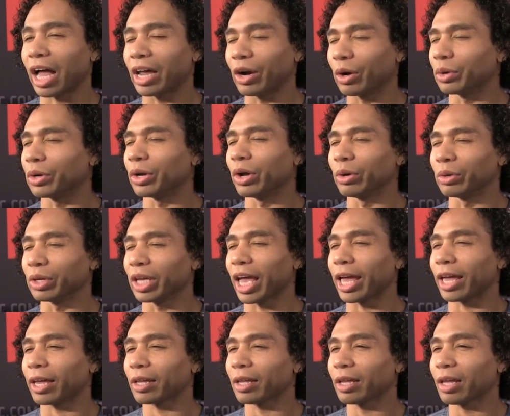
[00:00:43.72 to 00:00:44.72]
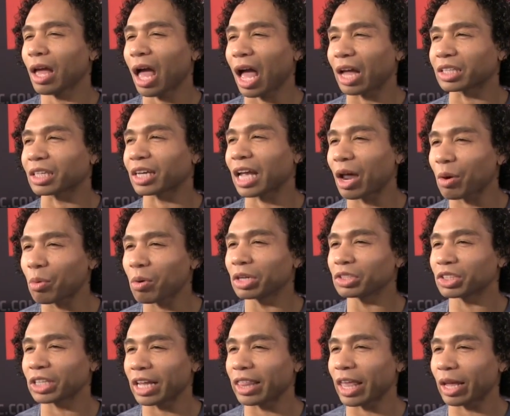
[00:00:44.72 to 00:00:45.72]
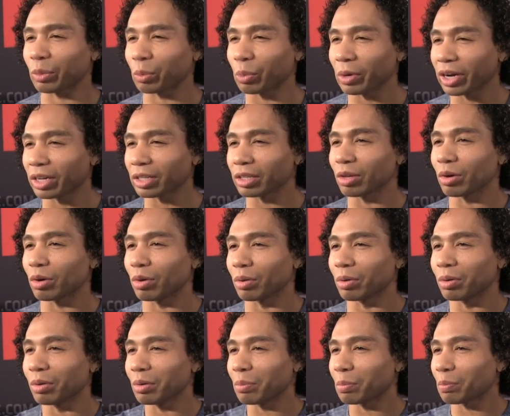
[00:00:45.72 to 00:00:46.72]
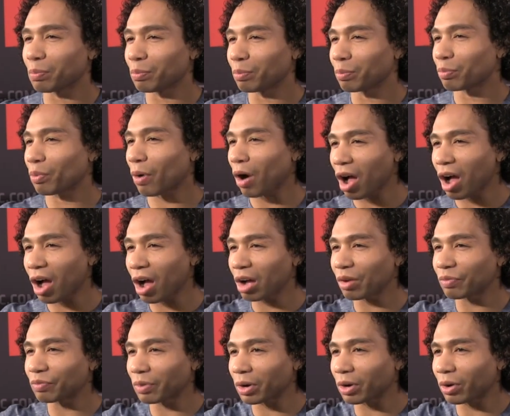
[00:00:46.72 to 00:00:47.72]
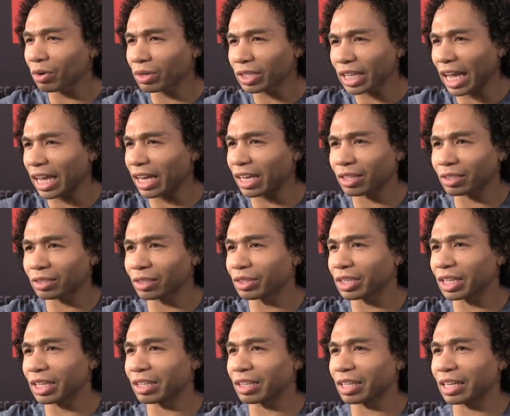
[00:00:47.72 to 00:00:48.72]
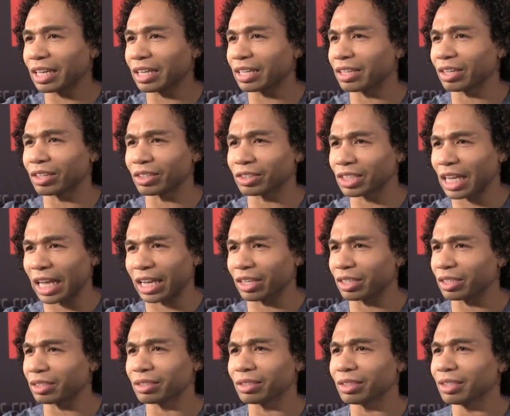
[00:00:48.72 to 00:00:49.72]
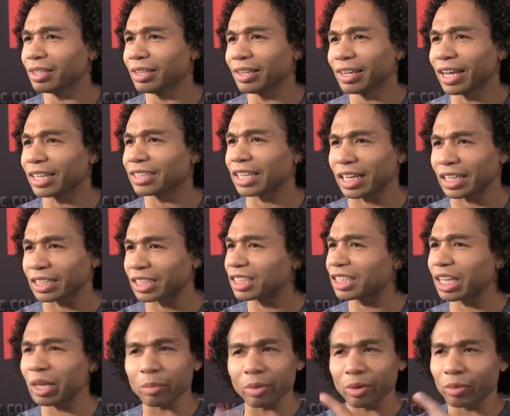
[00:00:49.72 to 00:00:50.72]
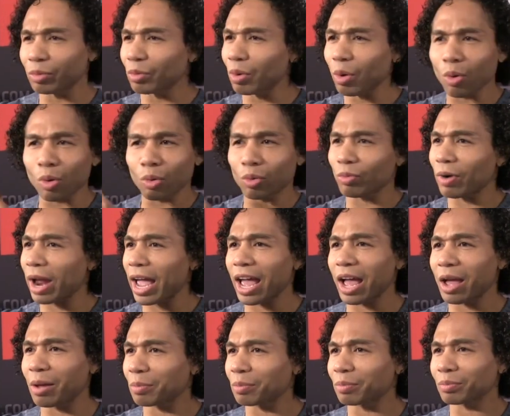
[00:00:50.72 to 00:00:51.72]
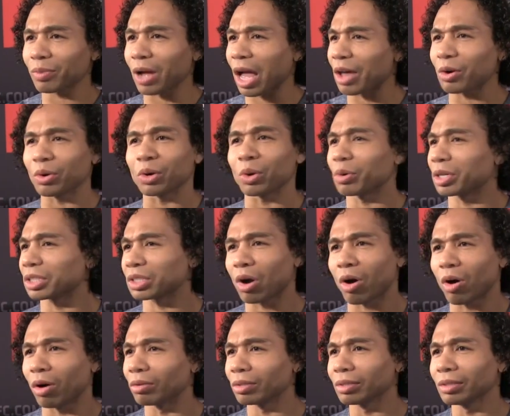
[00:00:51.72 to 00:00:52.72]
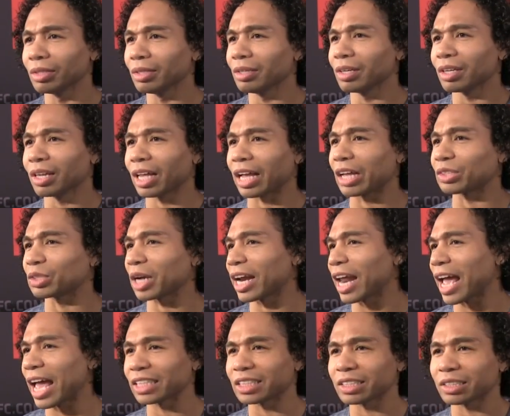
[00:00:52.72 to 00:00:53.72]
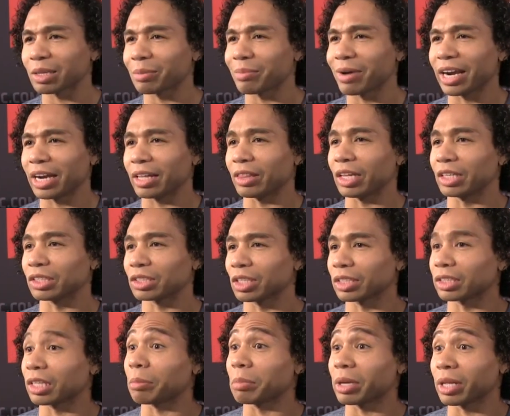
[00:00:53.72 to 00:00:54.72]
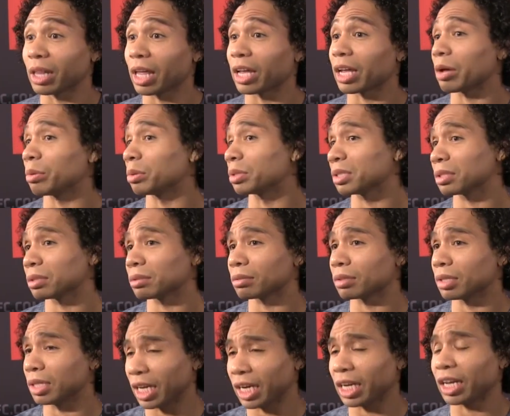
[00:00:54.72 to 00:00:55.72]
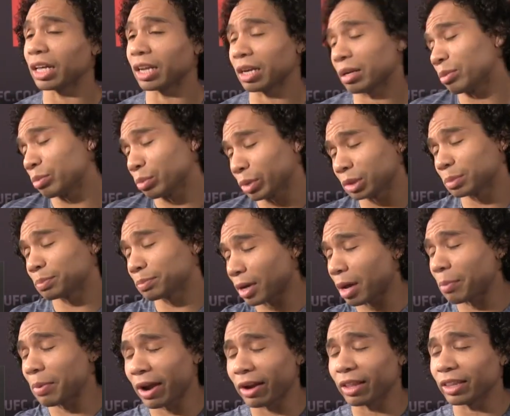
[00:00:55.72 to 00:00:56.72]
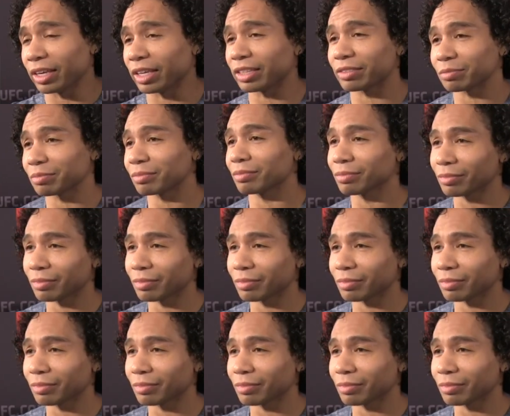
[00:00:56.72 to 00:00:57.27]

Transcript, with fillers: I don't know yet. I kind of want to try that weird little frog funnel cake looking thing. There's like a it's like a cinnamon roll wrap. I don't know what it's called. Okay. Like I tried asking somebody and they just looked at me like I was an idiot, which apparently